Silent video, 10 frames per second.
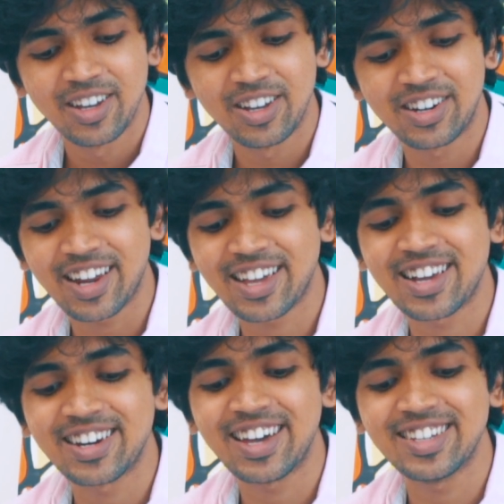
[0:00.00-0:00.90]

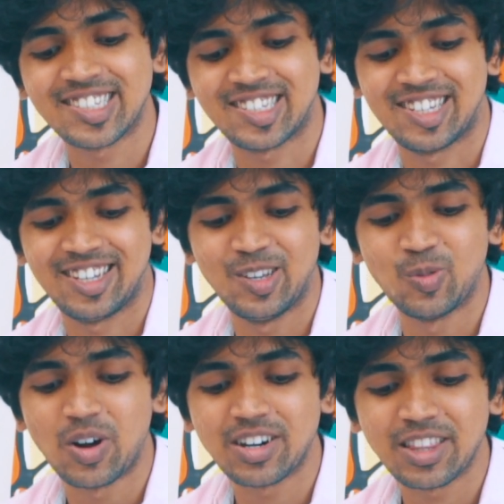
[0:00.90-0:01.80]
Recognized.
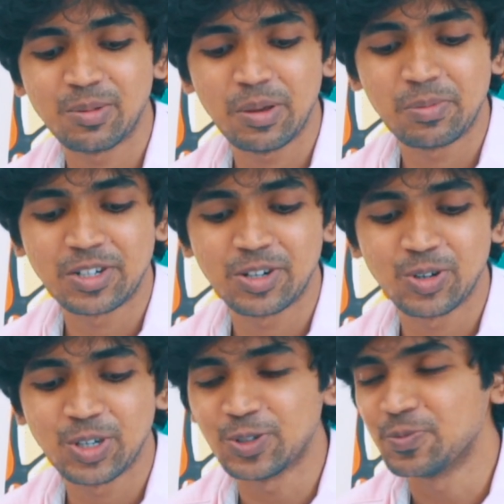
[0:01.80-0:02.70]
You want other people to
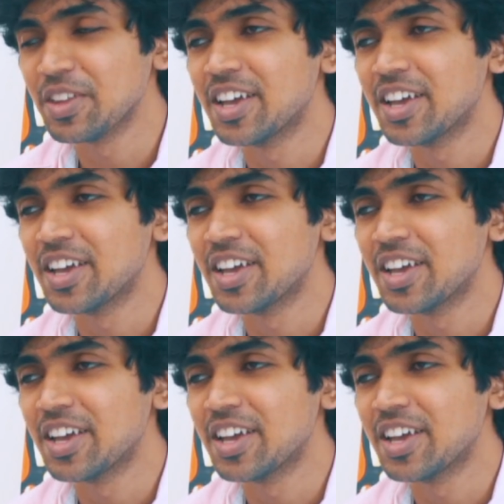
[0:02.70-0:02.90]
know you.